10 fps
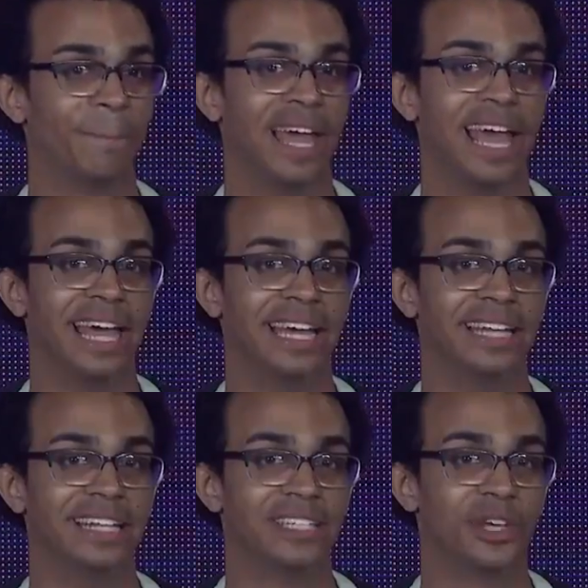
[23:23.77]

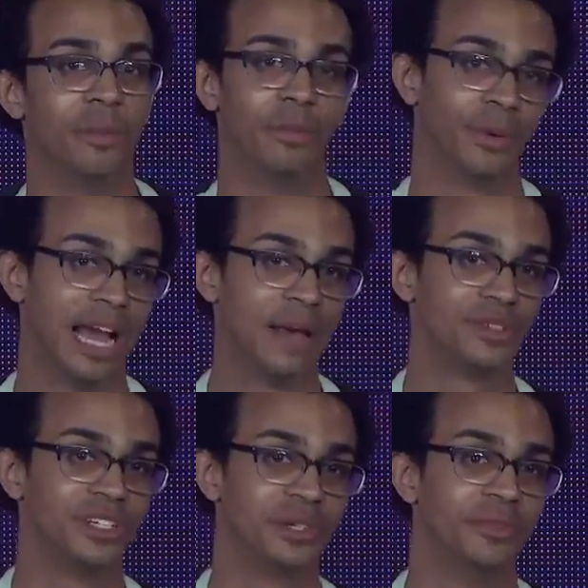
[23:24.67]
And so perhaps
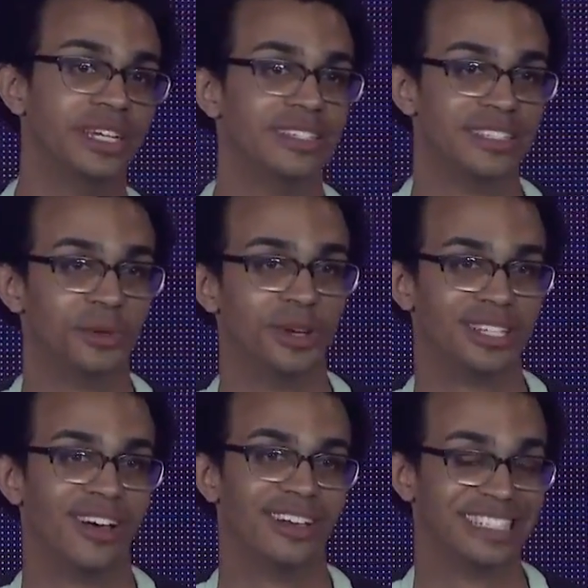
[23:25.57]
there's some reason to what
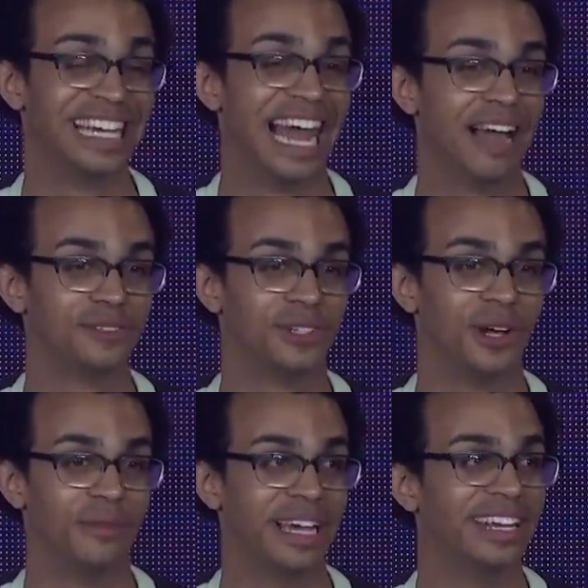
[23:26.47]
Saul is saying after
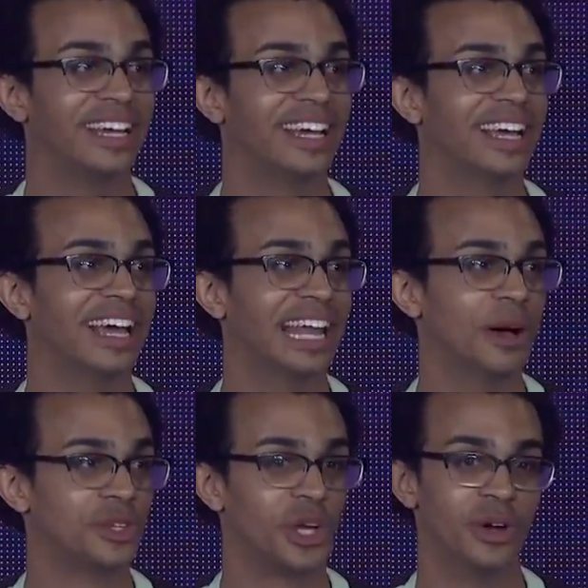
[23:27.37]
all, man. And I
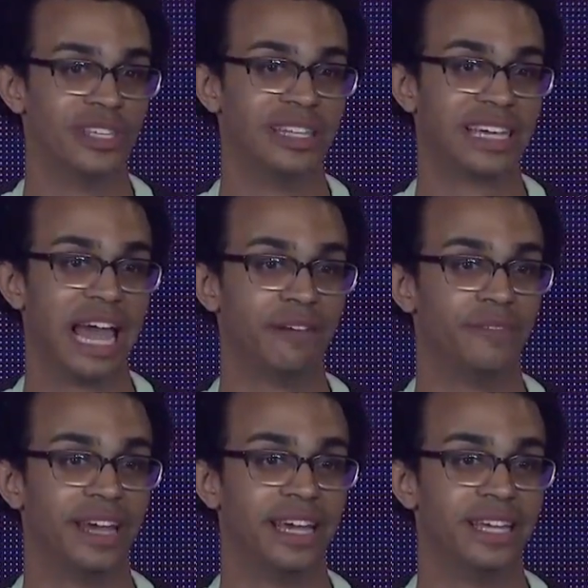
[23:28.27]
was going to the
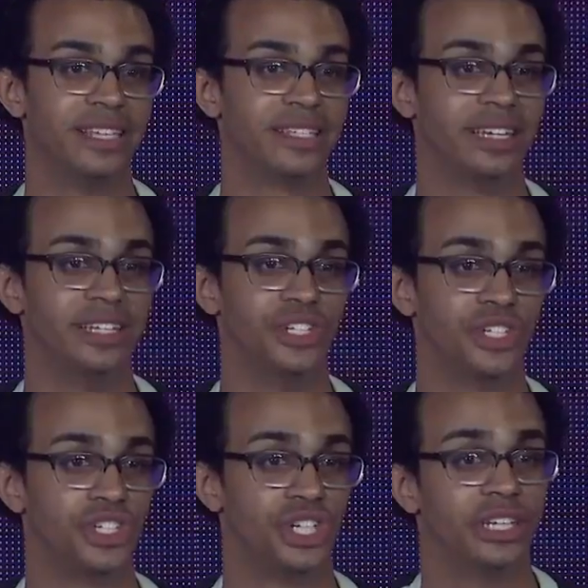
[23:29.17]
cafes and
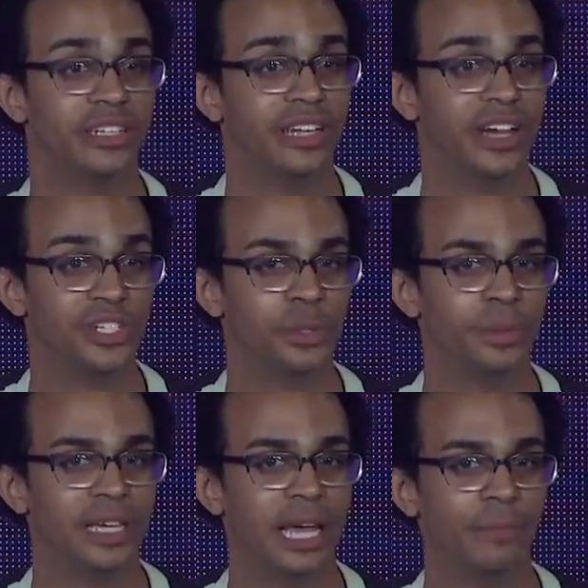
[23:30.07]
just chilling there at 2
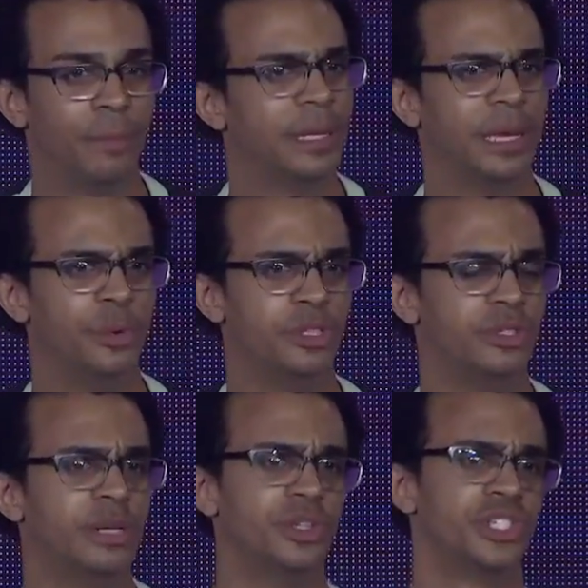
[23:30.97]
p.m. And it, would,
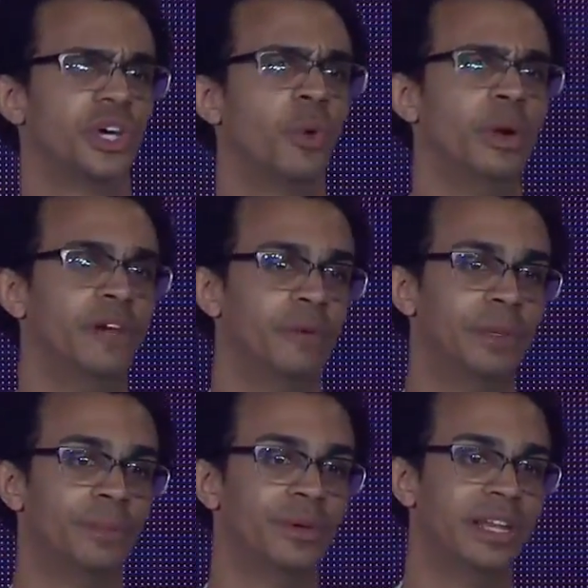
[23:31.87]
it was so weird for
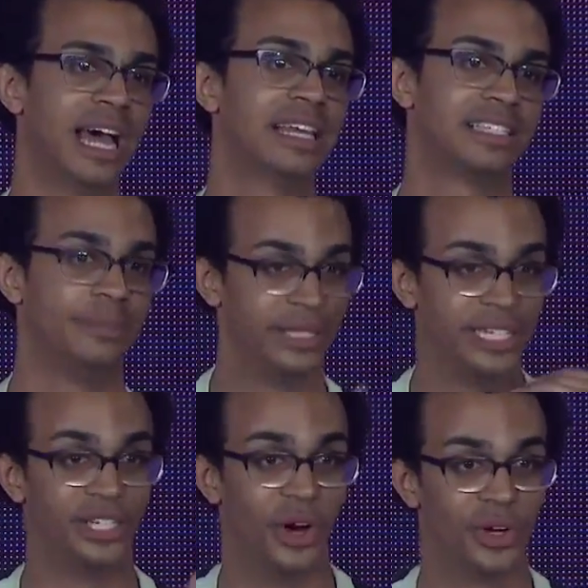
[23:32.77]
people to not see
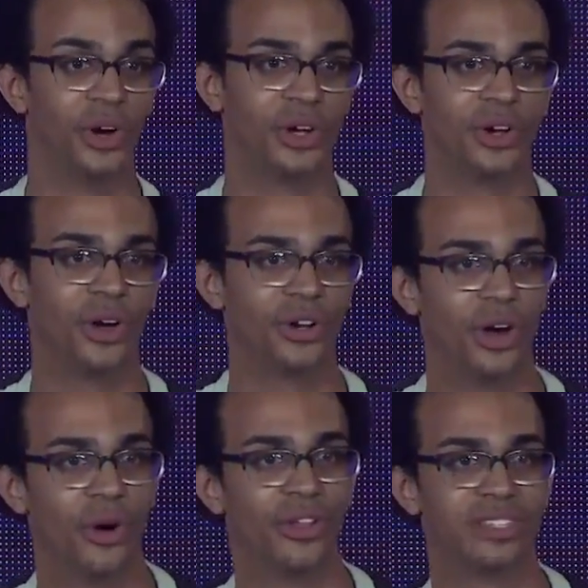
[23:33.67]
me go, go, go, go,
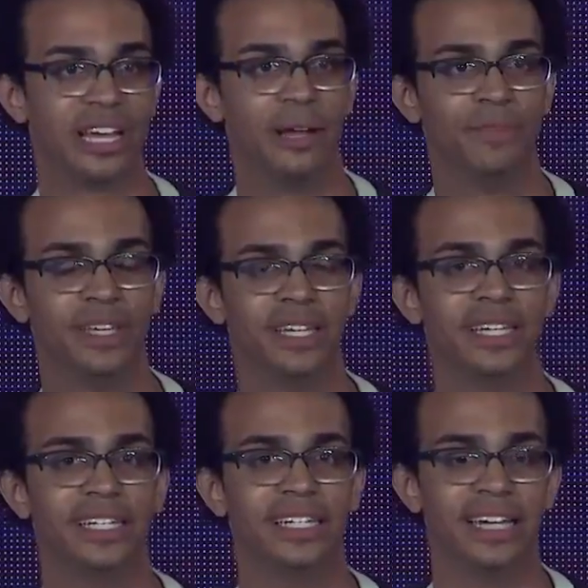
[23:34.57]
go all the time.
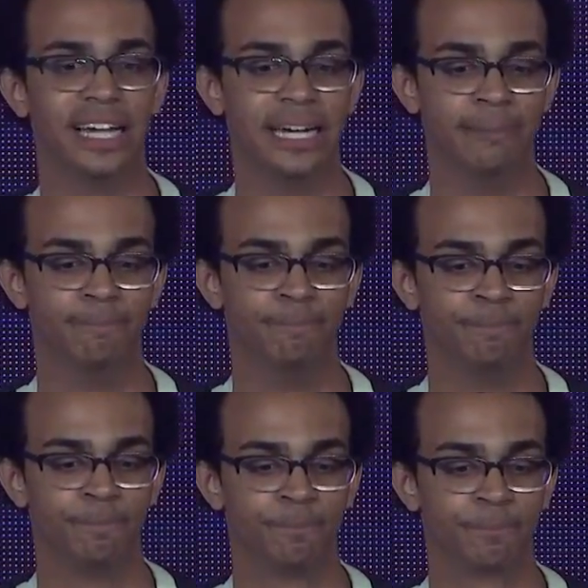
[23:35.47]
Um,
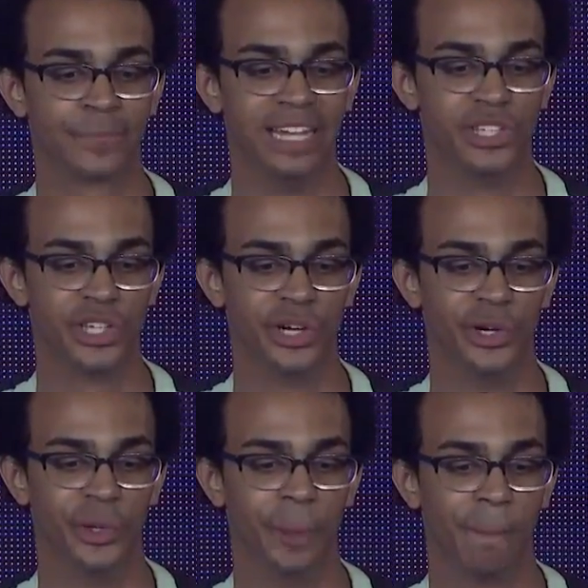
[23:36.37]
and
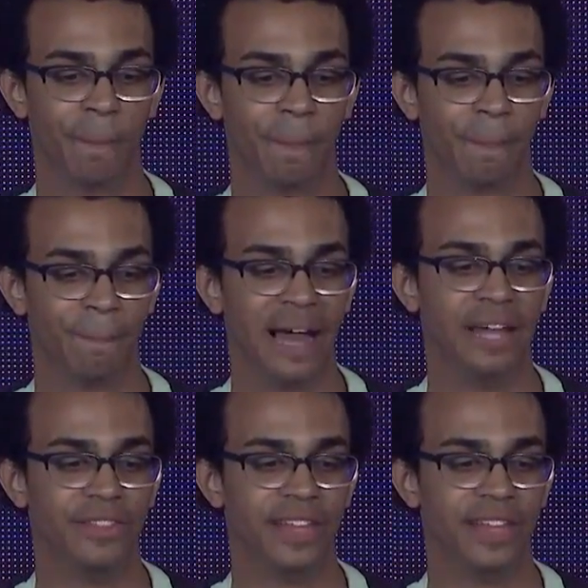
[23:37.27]
so I,